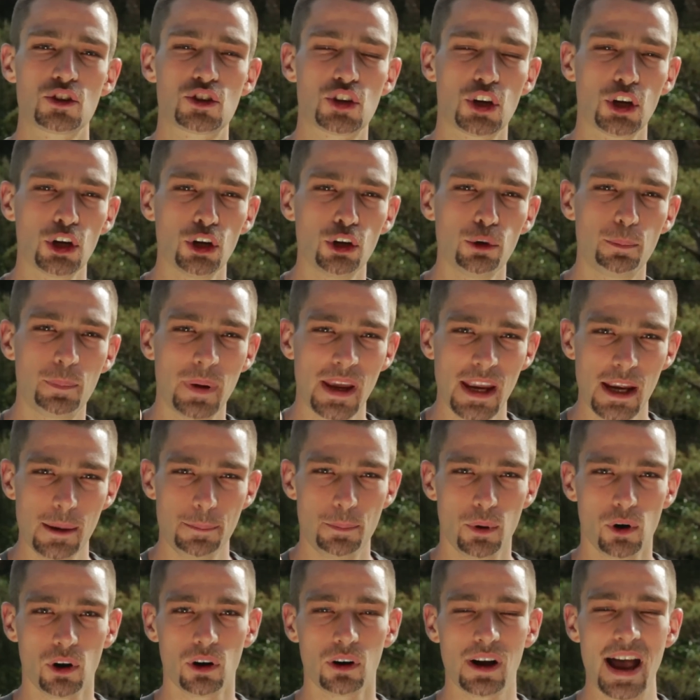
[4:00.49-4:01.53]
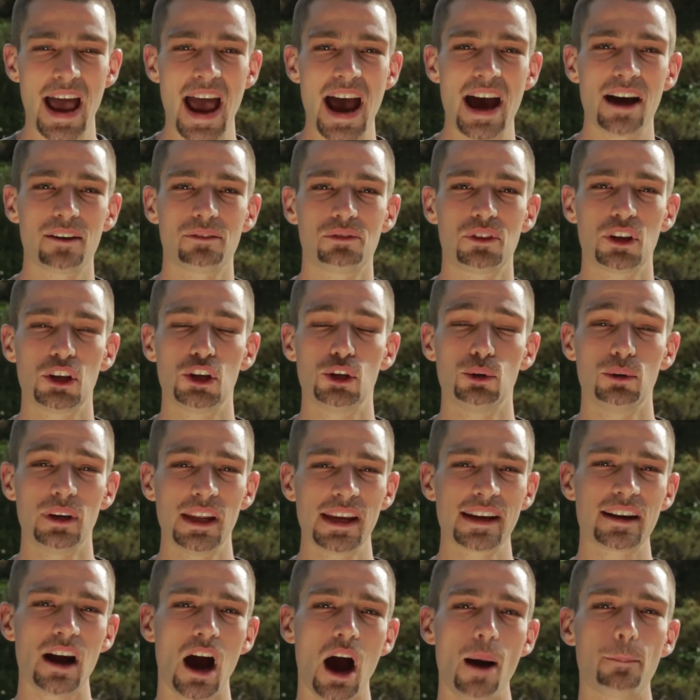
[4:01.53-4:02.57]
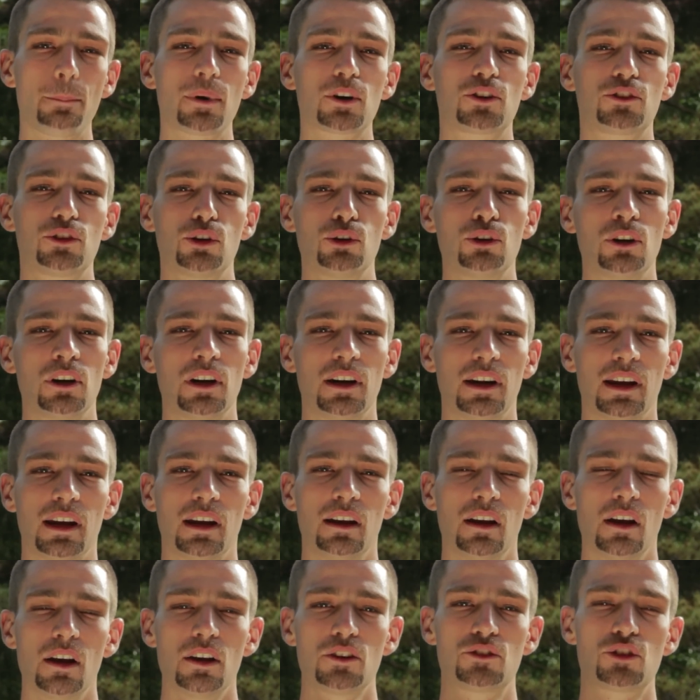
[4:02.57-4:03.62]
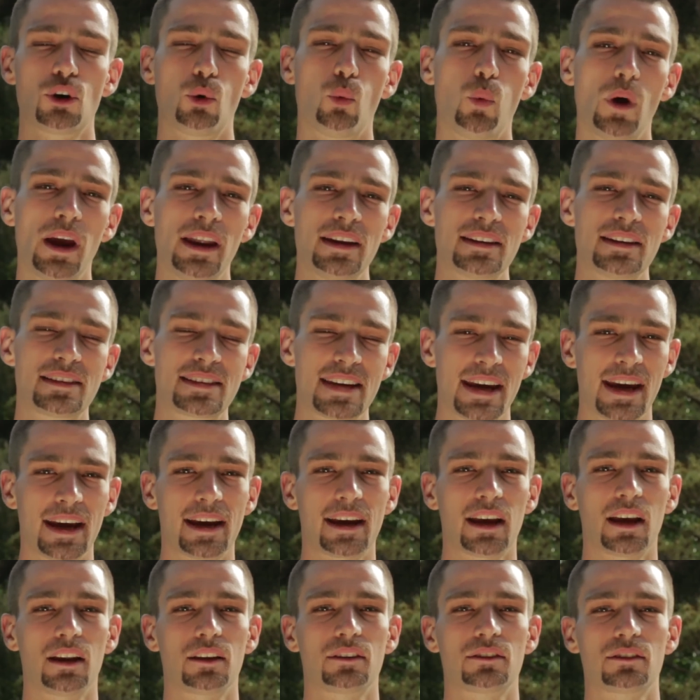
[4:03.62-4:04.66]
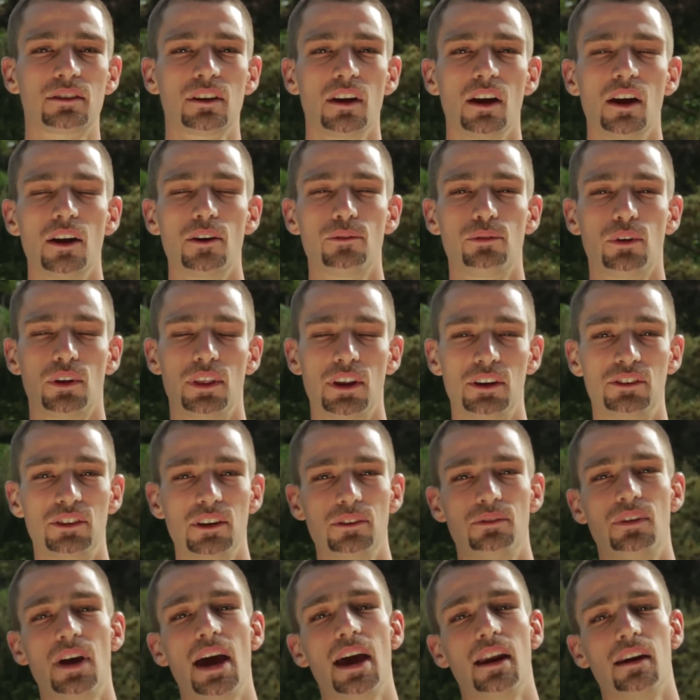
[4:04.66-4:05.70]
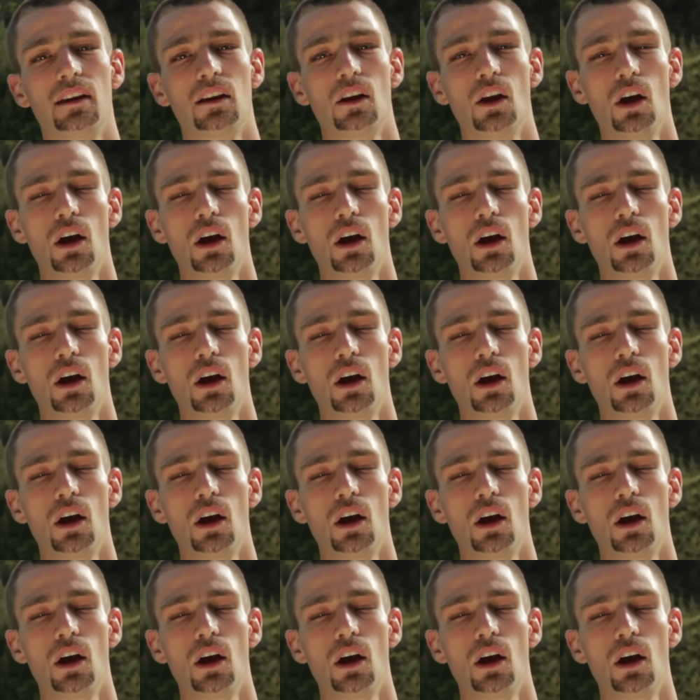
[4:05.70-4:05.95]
Two people have the unique opportunity to win tickets for this event.